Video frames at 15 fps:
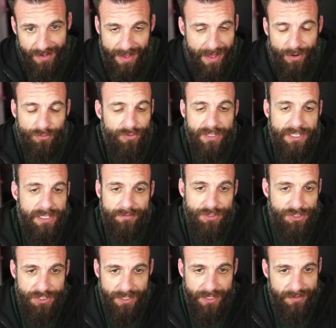I don't really give a
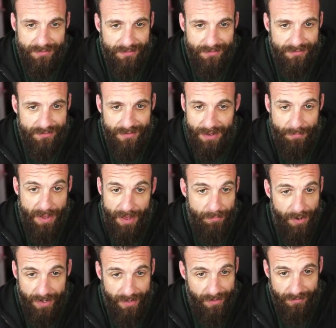shit about
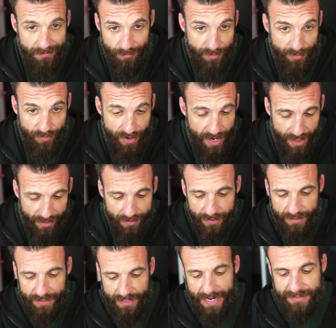money. The
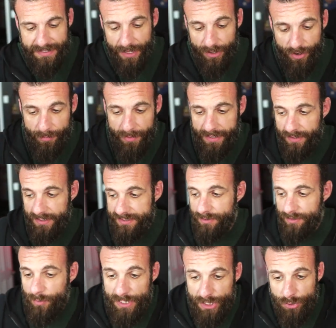reality, and I tell her, I'm like,
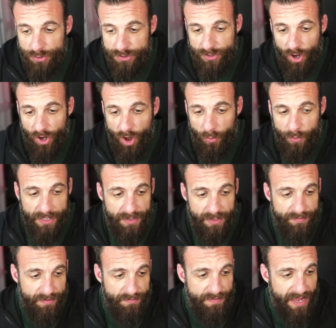listen, we lose it all. We
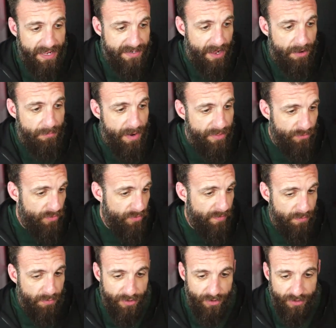live in a van down by the river
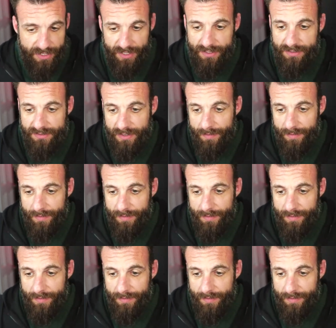with our kids.